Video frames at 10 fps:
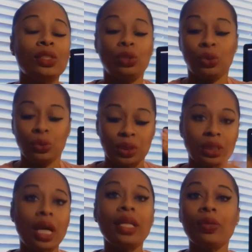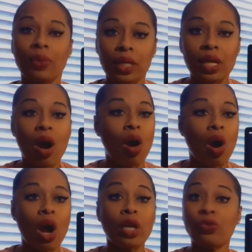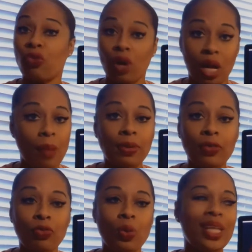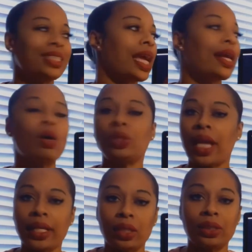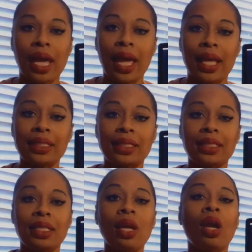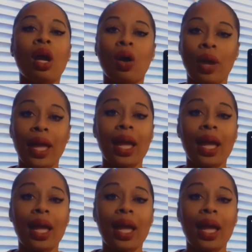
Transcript: to study really hard for a couple of weeks and go take your test. Okay,